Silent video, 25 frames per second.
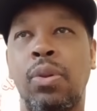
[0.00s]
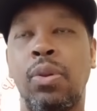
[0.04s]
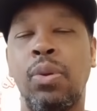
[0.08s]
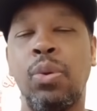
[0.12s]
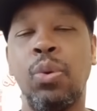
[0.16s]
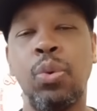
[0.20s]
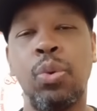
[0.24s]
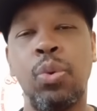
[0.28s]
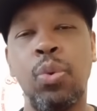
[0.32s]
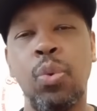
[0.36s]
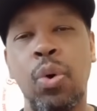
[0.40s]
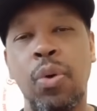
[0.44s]

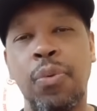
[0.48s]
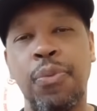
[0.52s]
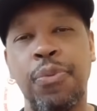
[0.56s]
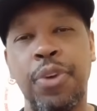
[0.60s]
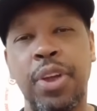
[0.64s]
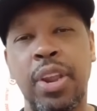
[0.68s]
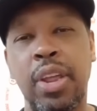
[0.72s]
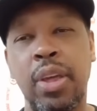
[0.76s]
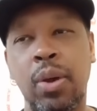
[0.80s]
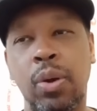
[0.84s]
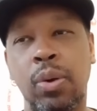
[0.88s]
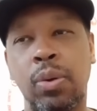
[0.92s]
you do a
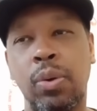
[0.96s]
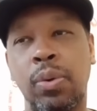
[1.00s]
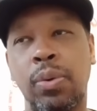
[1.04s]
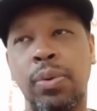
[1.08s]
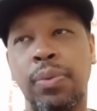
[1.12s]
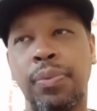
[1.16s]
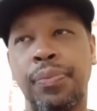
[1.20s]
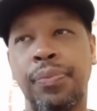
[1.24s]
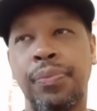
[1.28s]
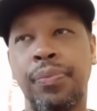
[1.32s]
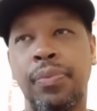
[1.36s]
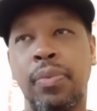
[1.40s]
video
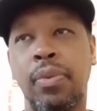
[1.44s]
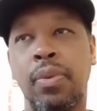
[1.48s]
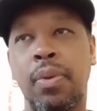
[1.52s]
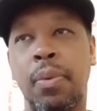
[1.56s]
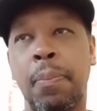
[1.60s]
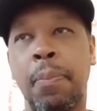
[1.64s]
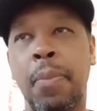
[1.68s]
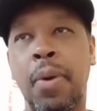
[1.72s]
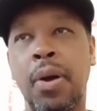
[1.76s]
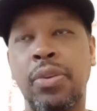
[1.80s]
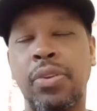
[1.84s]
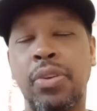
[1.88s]

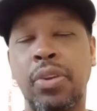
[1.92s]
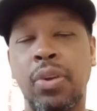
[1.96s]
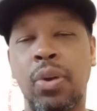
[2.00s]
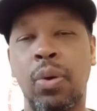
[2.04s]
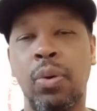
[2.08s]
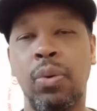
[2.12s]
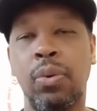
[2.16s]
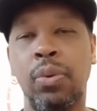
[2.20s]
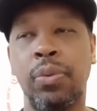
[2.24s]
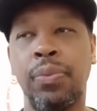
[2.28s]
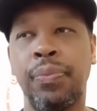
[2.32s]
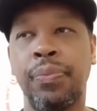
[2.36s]
months
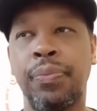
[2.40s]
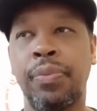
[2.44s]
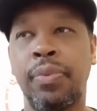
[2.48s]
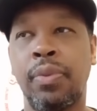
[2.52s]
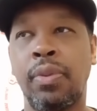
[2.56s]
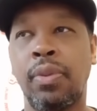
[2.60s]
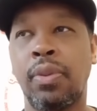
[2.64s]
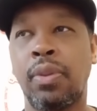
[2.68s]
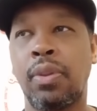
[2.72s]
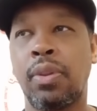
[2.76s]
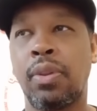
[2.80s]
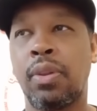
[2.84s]
ago
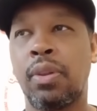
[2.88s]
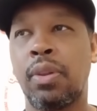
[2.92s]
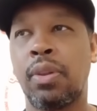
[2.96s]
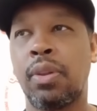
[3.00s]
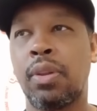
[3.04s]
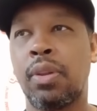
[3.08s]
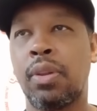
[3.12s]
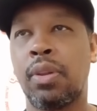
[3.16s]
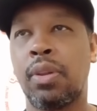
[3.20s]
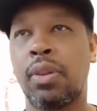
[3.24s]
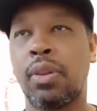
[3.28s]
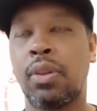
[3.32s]

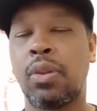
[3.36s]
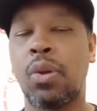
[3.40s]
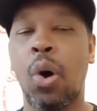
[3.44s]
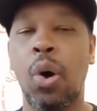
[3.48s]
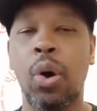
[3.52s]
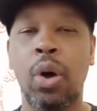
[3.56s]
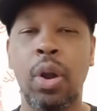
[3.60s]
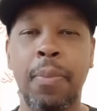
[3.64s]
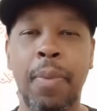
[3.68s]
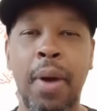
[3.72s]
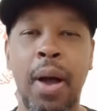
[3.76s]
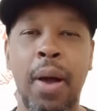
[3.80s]

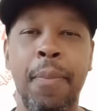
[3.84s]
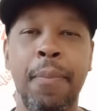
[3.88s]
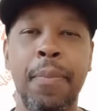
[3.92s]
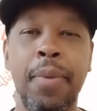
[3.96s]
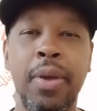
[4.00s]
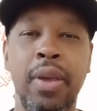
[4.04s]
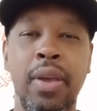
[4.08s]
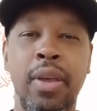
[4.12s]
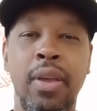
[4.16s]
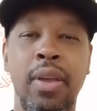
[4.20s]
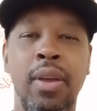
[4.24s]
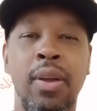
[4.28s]
talking about
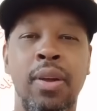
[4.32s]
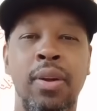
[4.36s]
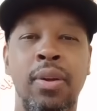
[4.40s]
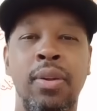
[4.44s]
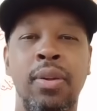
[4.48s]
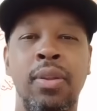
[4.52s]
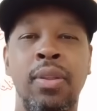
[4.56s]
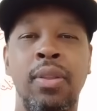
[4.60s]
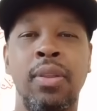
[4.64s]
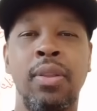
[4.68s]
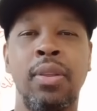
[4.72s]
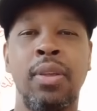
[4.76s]
me,
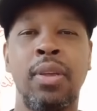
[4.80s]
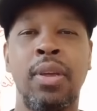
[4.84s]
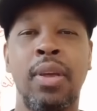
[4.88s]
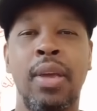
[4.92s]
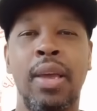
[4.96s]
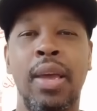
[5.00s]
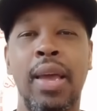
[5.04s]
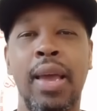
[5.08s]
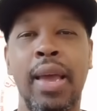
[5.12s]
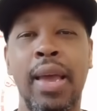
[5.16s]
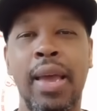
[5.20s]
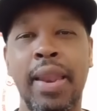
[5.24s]

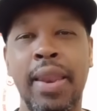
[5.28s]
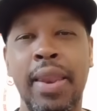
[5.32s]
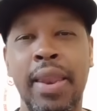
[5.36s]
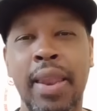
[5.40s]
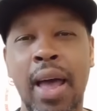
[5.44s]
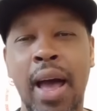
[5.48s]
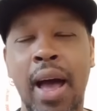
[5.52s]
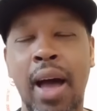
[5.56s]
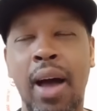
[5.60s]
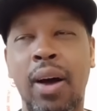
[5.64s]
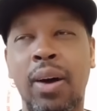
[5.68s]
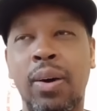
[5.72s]
and
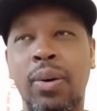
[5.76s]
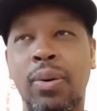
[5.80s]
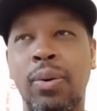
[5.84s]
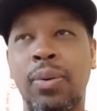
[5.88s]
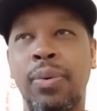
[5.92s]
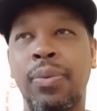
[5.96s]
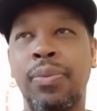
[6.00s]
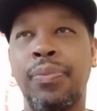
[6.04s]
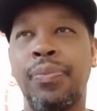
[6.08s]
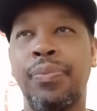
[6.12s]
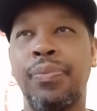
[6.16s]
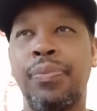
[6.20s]

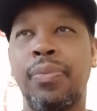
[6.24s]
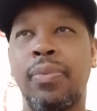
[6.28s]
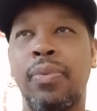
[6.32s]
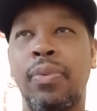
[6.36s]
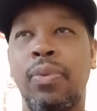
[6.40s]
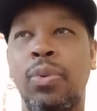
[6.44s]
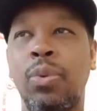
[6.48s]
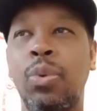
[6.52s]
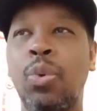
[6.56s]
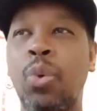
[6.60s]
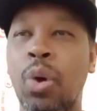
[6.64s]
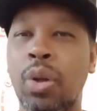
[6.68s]
now
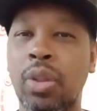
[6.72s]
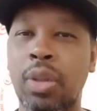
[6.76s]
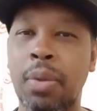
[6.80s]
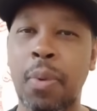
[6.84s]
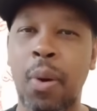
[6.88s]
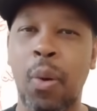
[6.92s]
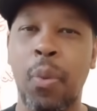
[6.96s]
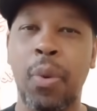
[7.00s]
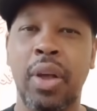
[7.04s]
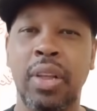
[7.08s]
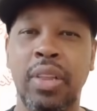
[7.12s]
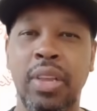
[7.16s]
you want to
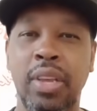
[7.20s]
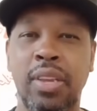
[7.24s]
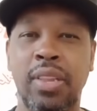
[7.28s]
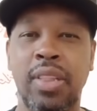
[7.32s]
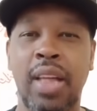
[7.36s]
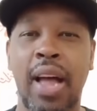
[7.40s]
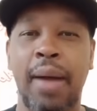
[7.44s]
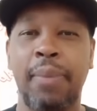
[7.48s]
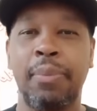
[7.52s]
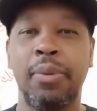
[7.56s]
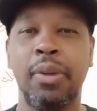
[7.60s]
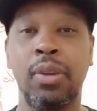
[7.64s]
talk about, we could just
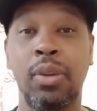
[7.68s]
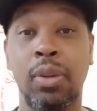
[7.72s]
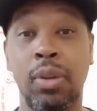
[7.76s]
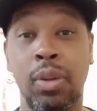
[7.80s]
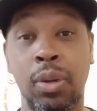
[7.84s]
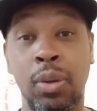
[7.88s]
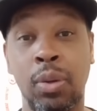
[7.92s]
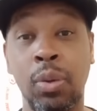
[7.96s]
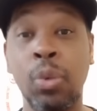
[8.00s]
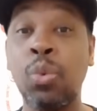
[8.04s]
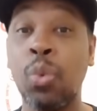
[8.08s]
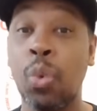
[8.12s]
stop this.
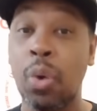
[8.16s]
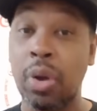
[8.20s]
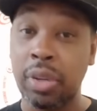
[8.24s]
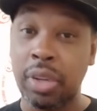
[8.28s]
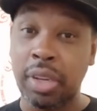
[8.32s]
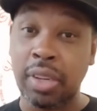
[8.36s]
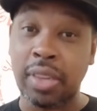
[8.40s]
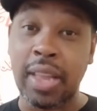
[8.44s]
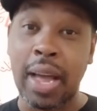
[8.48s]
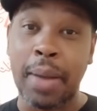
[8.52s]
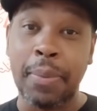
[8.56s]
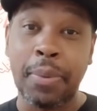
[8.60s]
You want
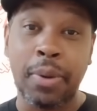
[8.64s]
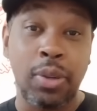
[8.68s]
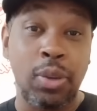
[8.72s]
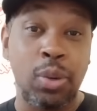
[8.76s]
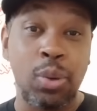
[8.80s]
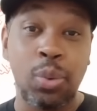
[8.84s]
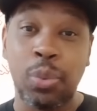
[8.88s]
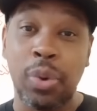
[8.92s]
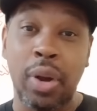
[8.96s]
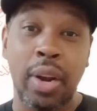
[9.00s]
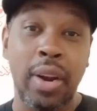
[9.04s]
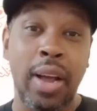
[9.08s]
to stop it because
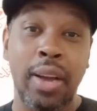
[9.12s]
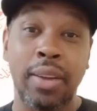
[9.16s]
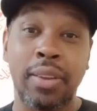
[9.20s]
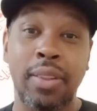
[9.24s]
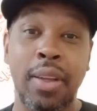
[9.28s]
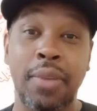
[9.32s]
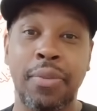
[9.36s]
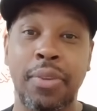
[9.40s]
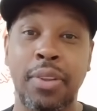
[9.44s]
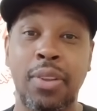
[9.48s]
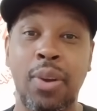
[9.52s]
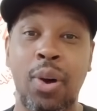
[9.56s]
you ran out of
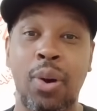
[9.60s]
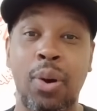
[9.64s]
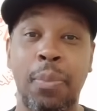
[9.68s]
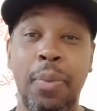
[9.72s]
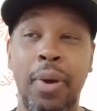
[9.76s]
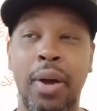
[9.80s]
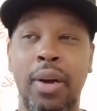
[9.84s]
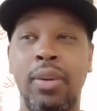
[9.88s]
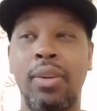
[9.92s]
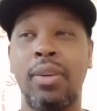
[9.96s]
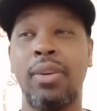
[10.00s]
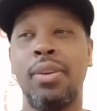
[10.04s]
stuff to talk
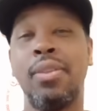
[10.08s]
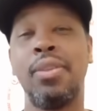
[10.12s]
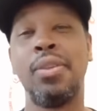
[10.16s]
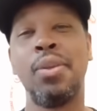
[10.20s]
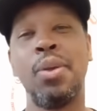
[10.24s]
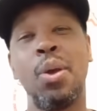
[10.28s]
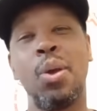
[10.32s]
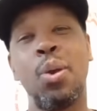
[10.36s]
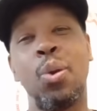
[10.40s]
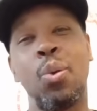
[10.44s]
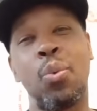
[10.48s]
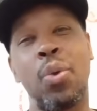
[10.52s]
about.
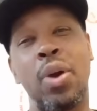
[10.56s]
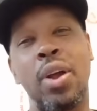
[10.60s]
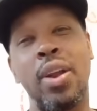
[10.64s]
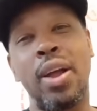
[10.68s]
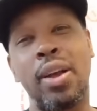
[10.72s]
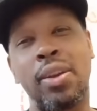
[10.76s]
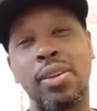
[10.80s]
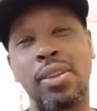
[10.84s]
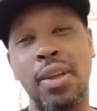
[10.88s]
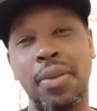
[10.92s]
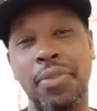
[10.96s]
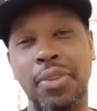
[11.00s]
You ran
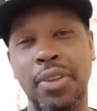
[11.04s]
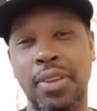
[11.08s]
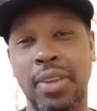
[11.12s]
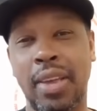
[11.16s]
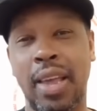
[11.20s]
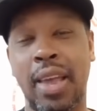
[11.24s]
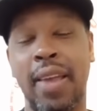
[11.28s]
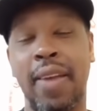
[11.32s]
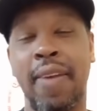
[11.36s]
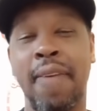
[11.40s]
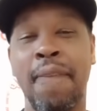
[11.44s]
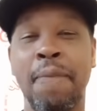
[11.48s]
out of stuff to
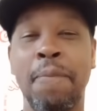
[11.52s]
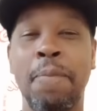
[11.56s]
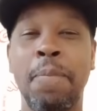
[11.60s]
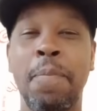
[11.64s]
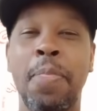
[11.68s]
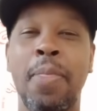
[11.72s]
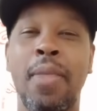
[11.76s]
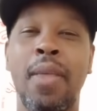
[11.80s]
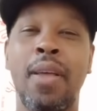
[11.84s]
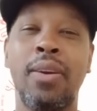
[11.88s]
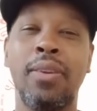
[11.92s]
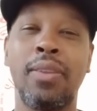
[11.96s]
say,
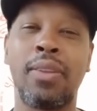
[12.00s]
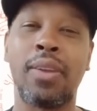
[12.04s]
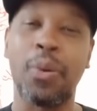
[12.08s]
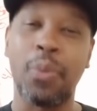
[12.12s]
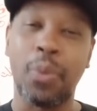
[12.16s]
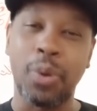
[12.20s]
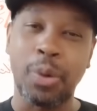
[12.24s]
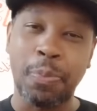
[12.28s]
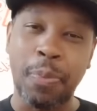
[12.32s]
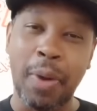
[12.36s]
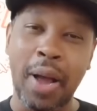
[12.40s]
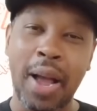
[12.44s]
to
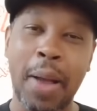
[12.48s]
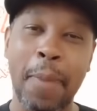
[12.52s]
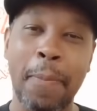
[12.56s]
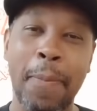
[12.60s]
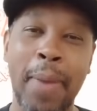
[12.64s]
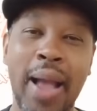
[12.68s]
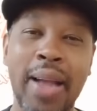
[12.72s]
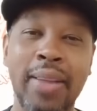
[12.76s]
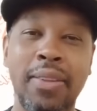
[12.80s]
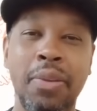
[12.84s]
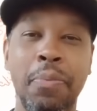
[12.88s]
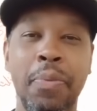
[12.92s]
respond
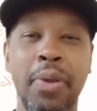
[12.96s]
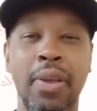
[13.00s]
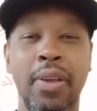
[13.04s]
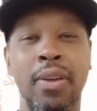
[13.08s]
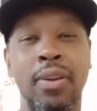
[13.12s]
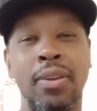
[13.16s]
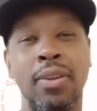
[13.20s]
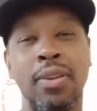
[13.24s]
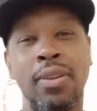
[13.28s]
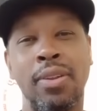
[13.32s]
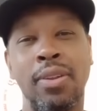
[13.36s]
back to me.